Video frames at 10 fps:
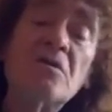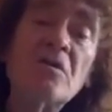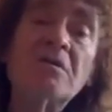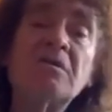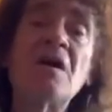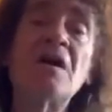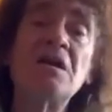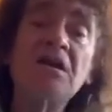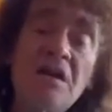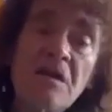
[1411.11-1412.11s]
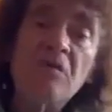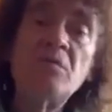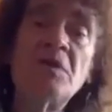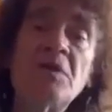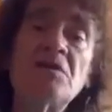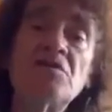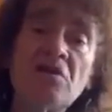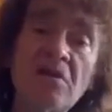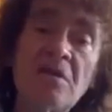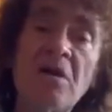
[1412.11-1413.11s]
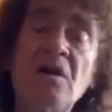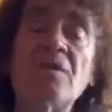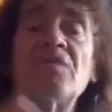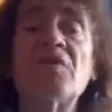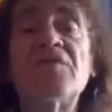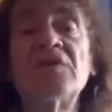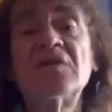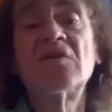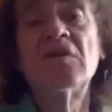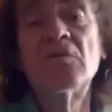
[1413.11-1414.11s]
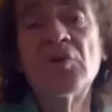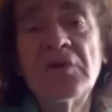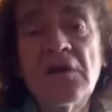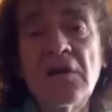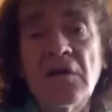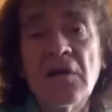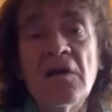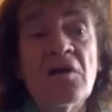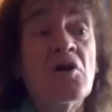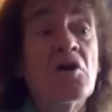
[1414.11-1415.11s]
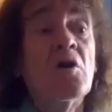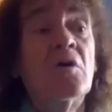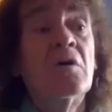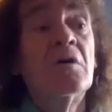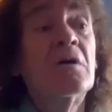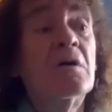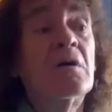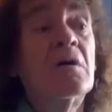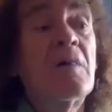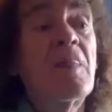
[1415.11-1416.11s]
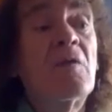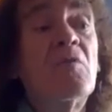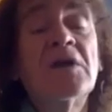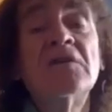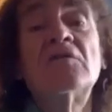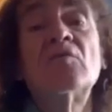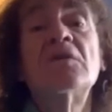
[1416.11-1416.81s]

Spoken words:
total illumination of the physical body, when it